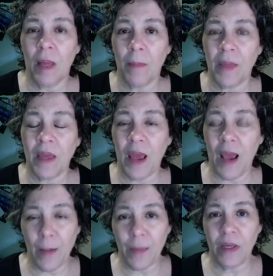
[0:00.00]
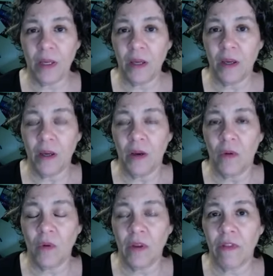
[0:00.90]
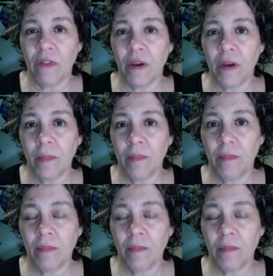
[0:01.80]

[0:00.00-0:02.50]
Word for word: be happy with um,